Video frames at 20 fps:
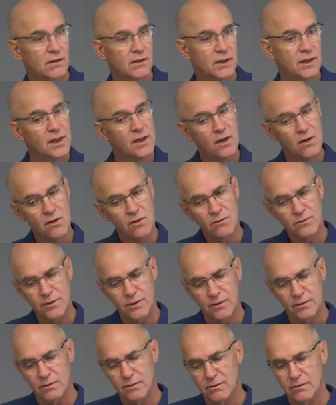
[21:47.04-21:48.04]
You know,
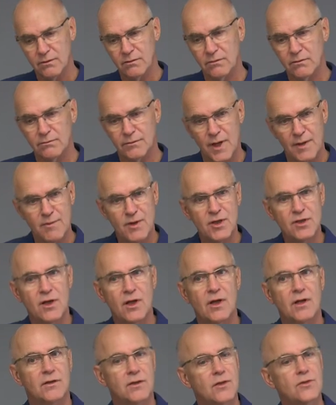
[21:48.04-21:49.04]
uh, maybe
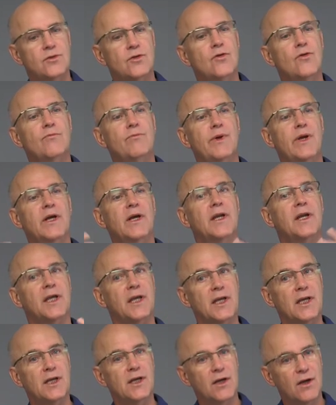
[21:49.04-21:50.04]
uh, too big an
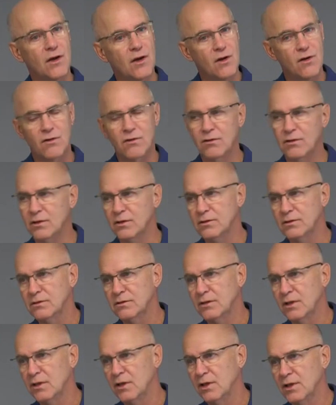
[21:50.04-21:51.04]
ego,
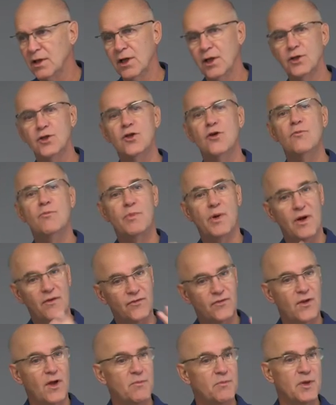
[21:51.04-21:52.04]
a little too
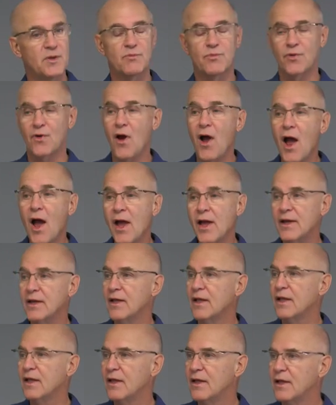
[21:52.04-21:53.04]
puffed up in pride.
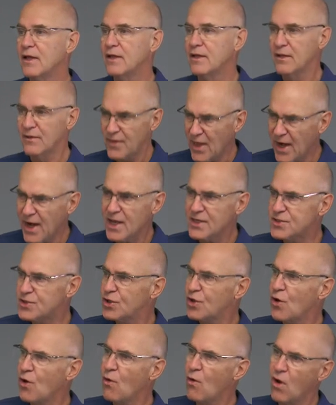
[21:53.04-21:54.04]
You know, that has
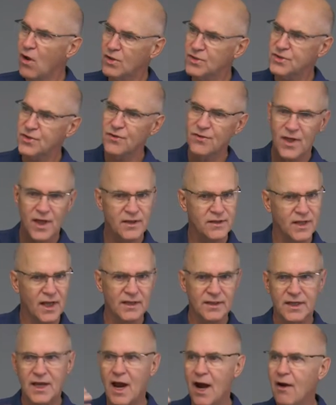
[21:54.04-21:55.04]
to go also. That,
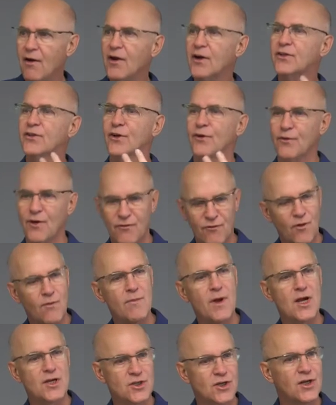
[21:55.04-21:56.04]
that character
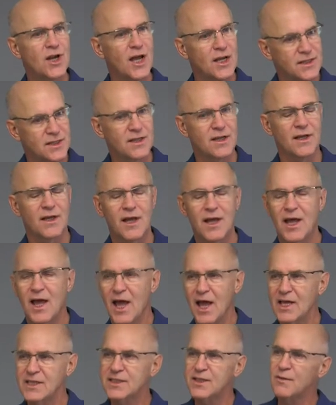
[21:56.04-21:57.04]
reformation has to,
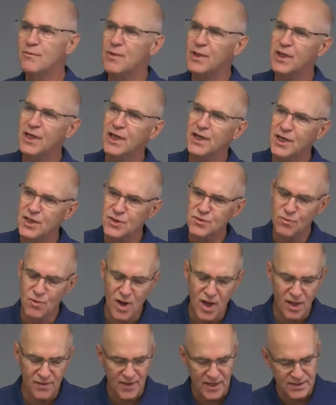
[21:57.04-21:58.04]
has to begin as
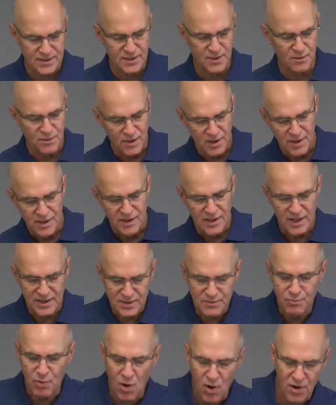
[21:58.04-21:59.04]
well. That's, the,
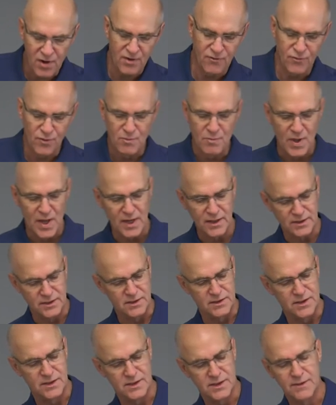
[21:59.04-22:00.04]
that's part of
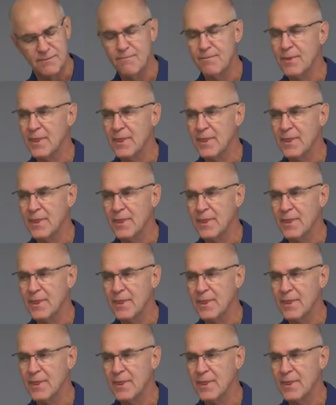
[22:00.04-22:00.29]
repentance.